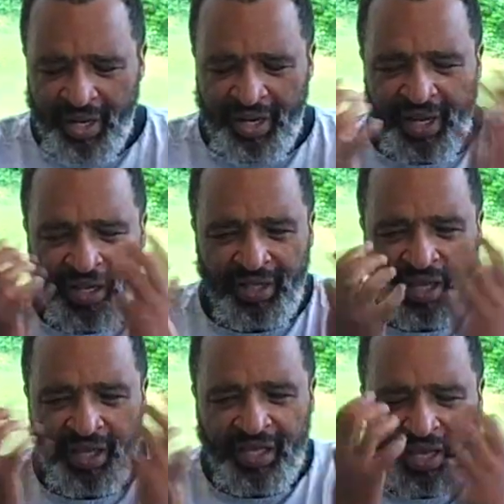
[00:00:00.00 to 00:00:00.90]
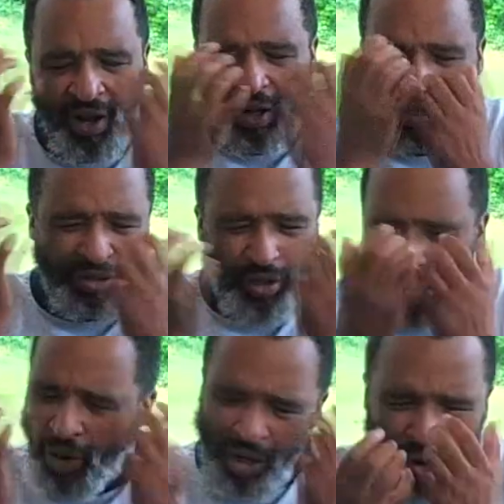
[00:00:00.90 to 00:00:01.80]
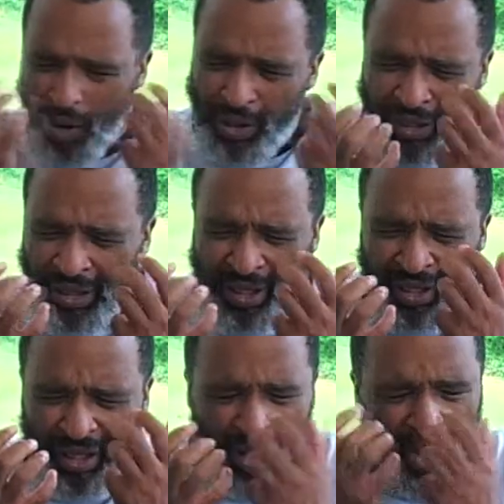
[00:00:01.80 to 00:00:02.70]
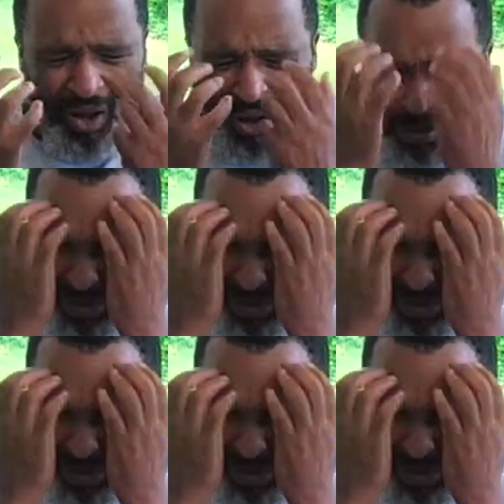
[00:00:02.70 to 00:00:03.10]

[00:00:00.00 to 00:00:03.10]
they get this going on, and oh